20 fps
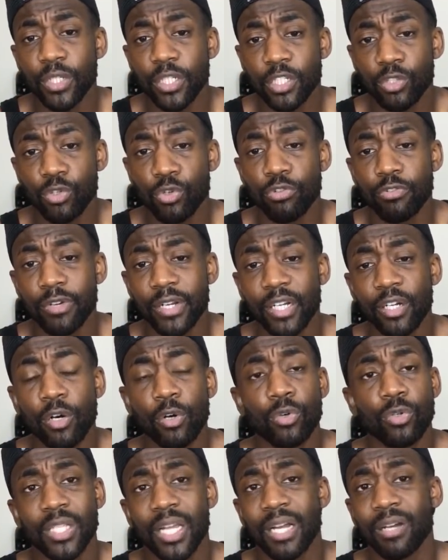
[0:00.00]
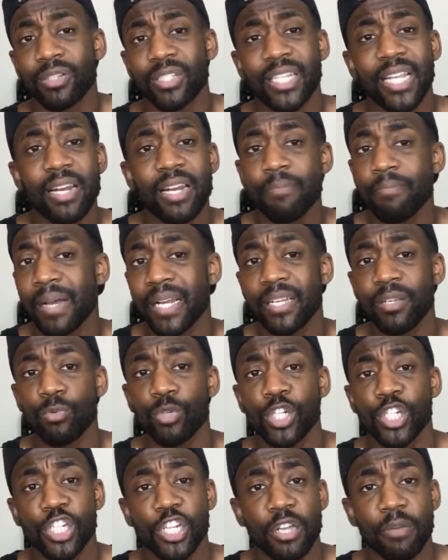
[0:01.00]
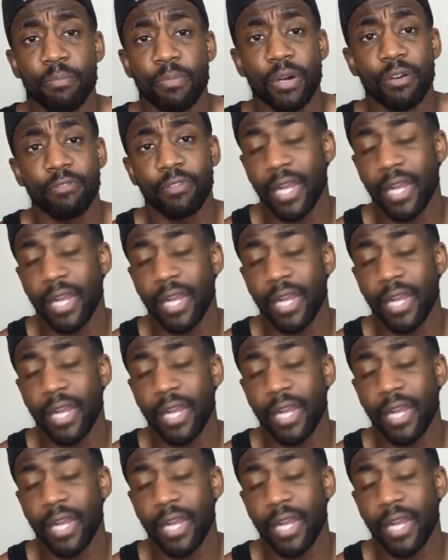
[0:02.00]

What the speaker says: scoring goals, I was telling man he was shit, bruv.